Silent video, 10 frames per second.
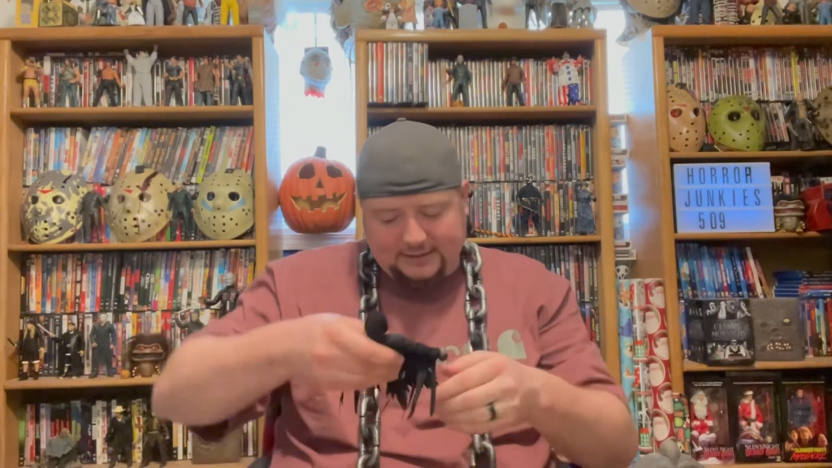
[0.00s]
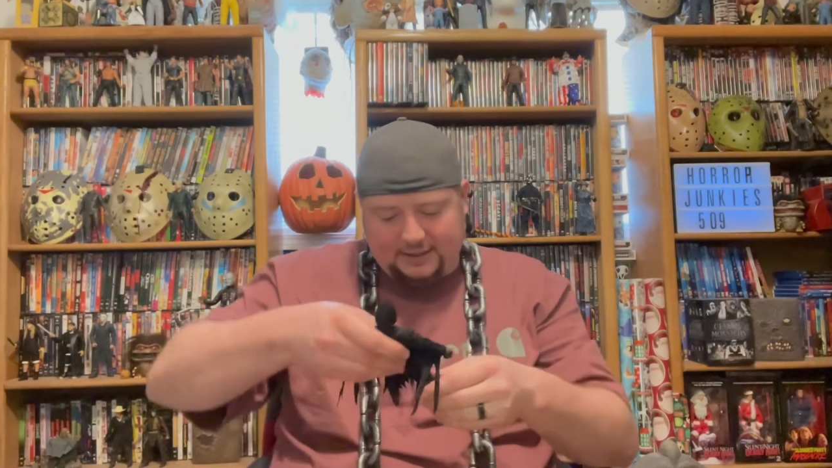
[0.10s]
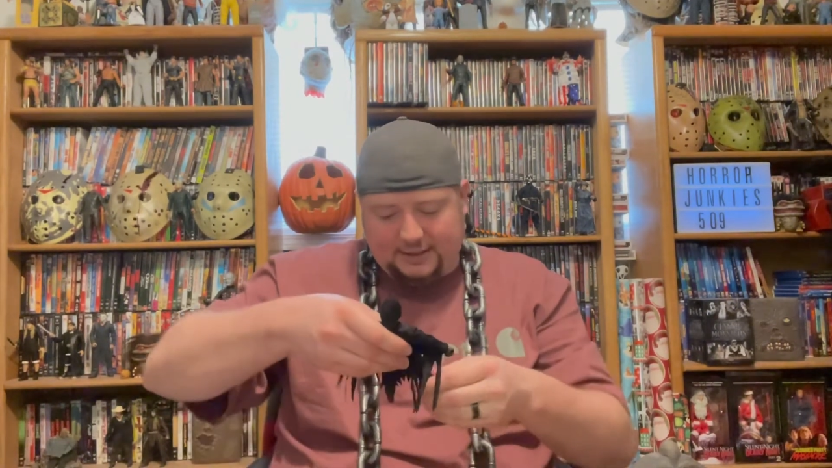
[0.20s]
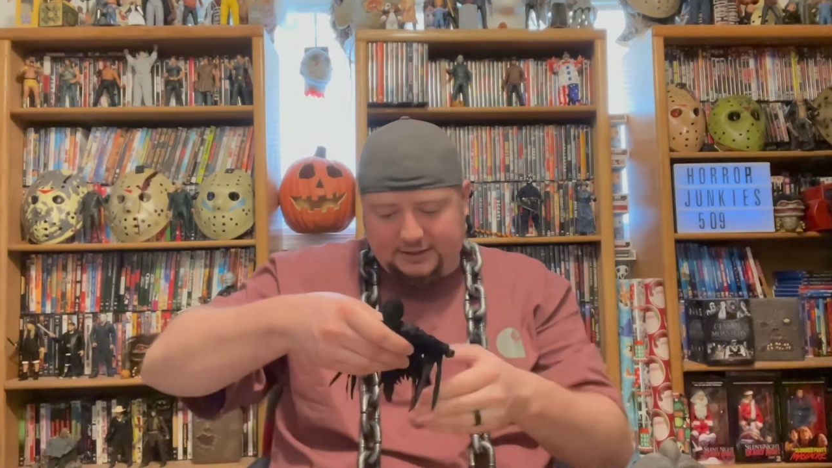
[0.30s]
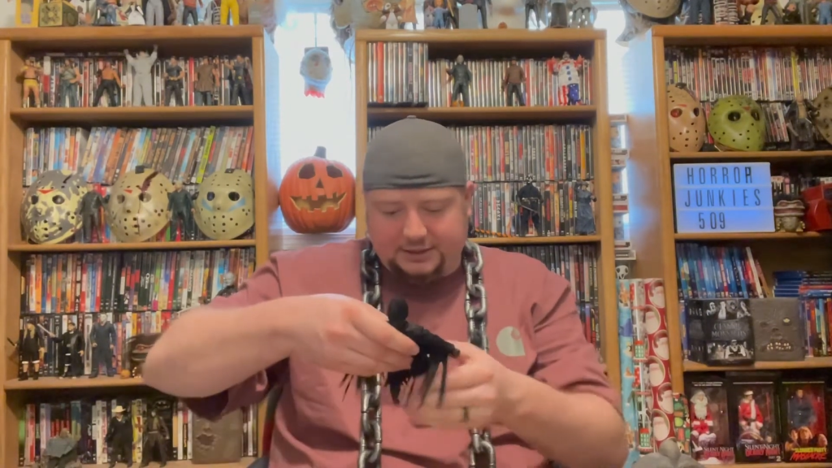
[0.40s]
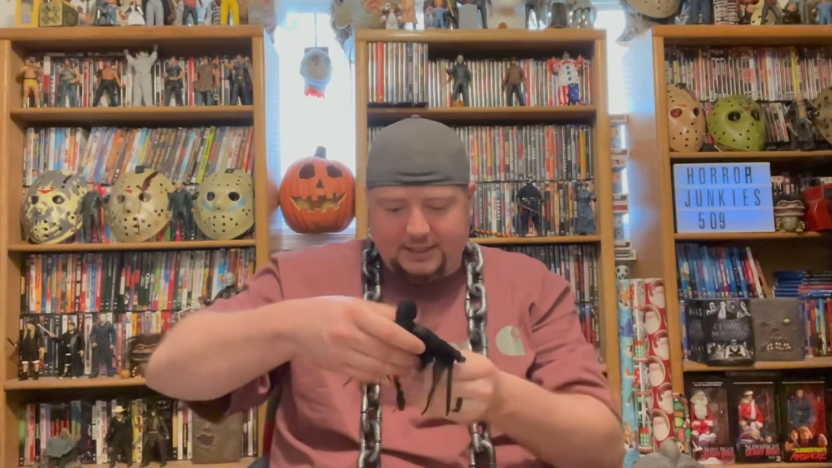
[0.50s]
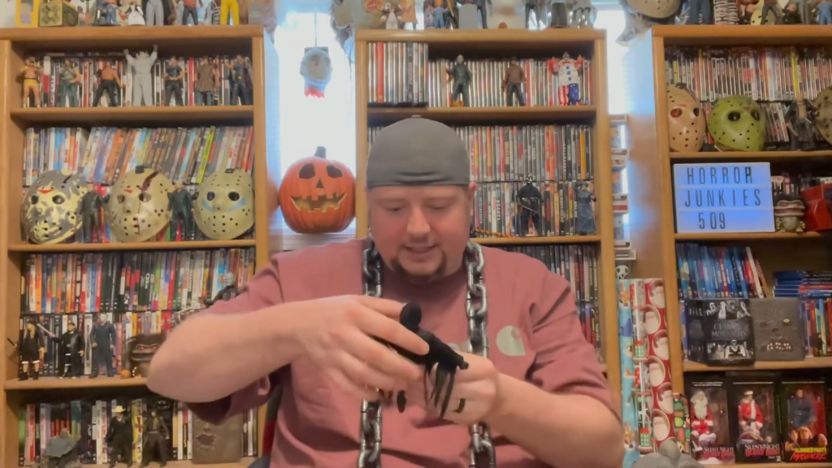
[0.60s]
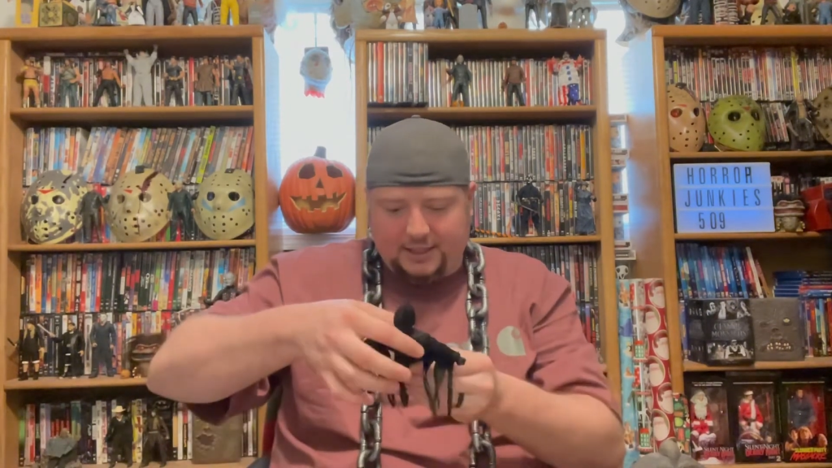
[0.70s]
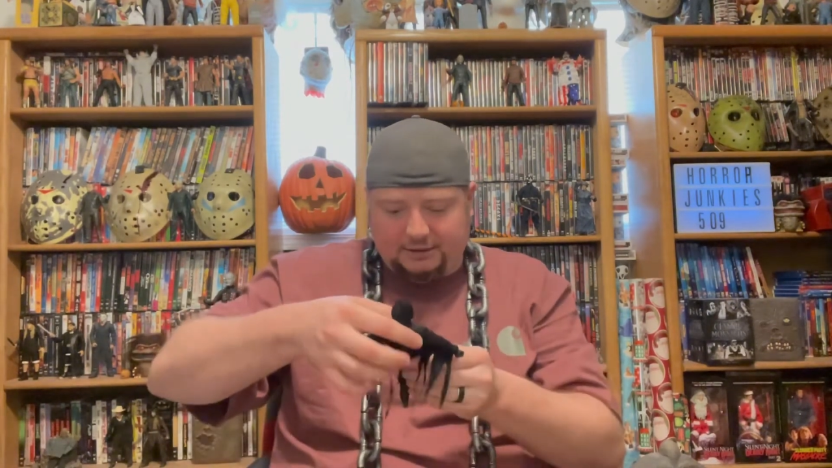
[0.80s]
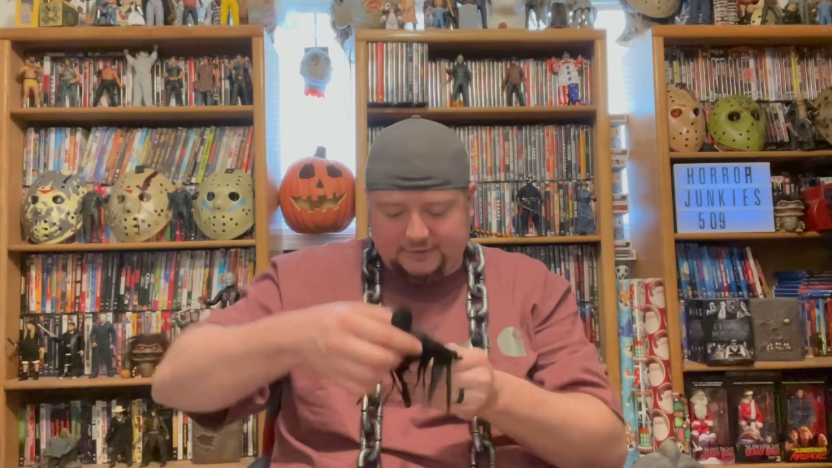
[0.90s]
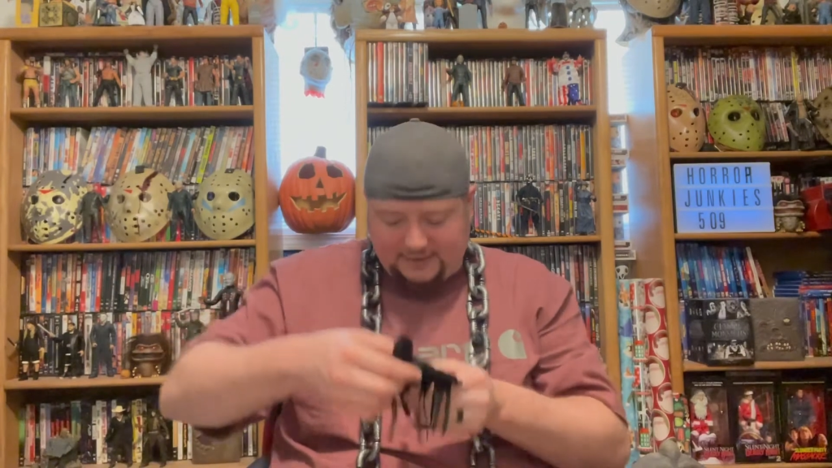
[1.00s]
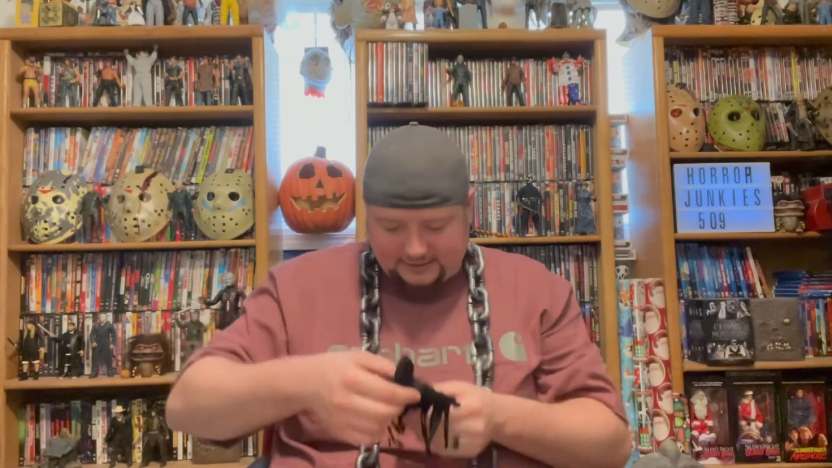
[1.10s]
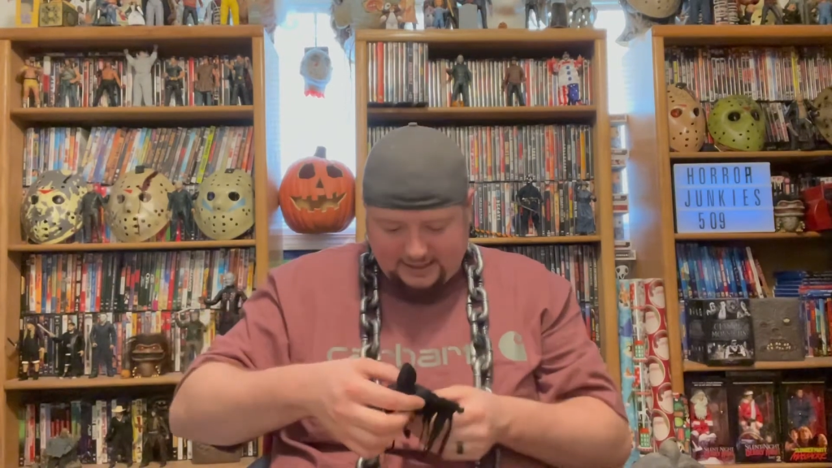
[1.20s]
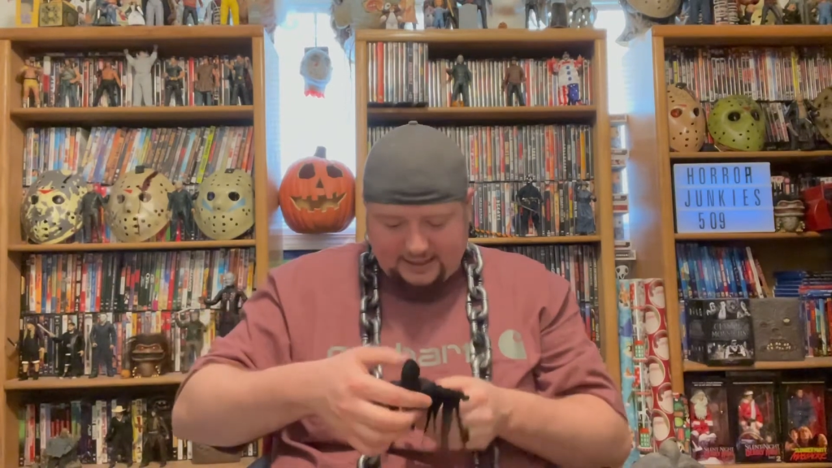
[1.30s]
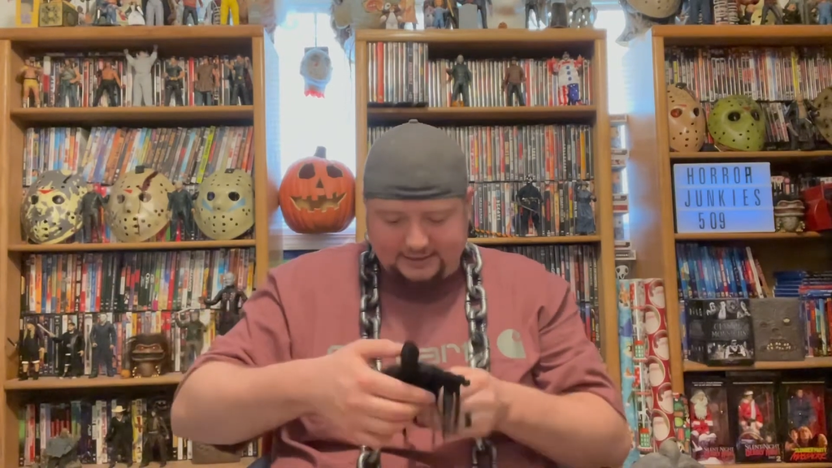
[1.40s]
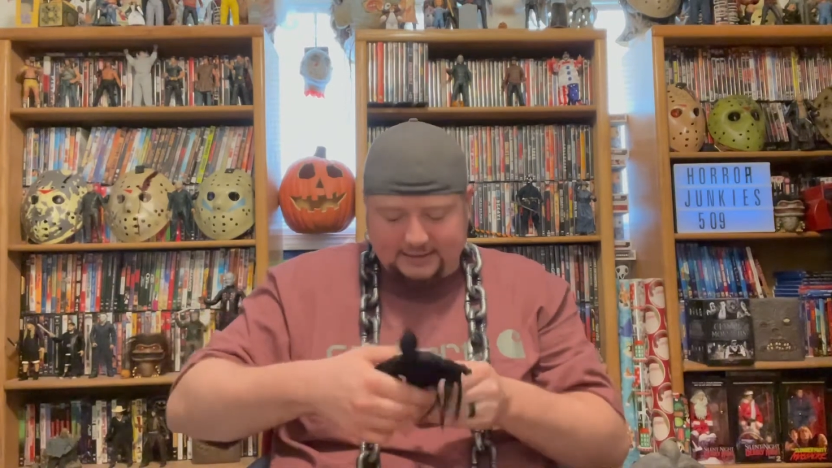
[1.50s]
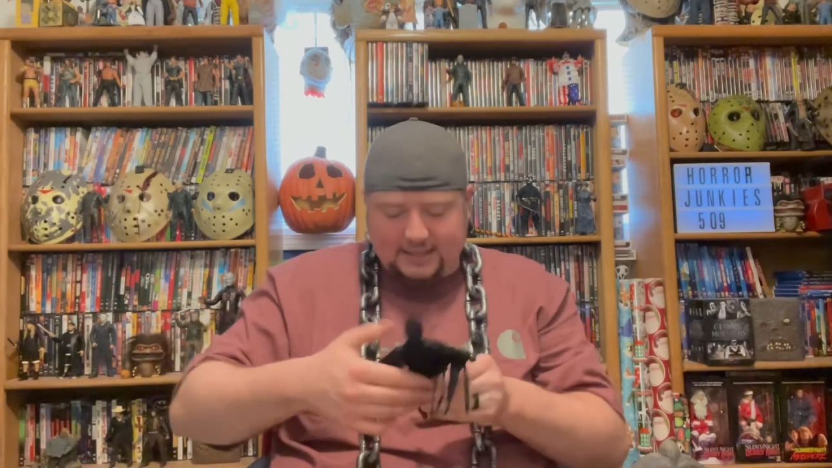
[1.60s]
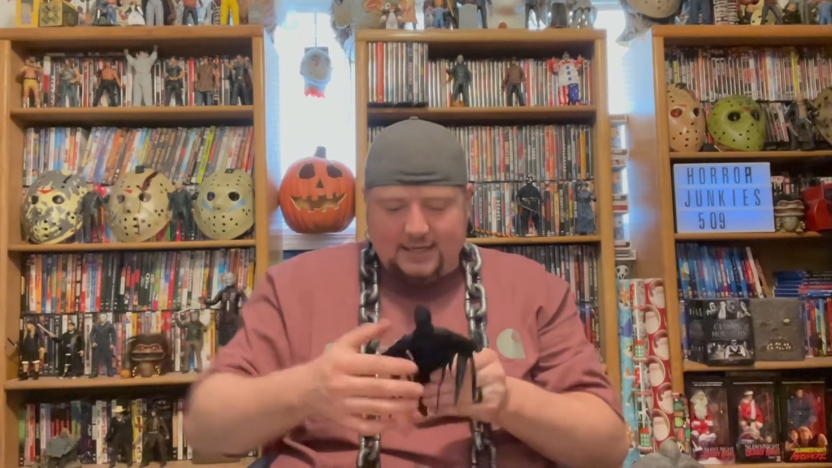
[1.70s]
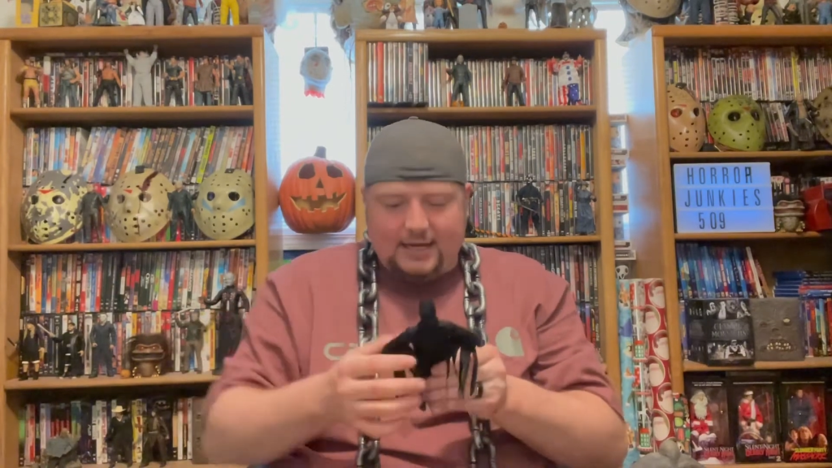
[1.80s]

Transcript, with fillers: a legit ghost face, guys.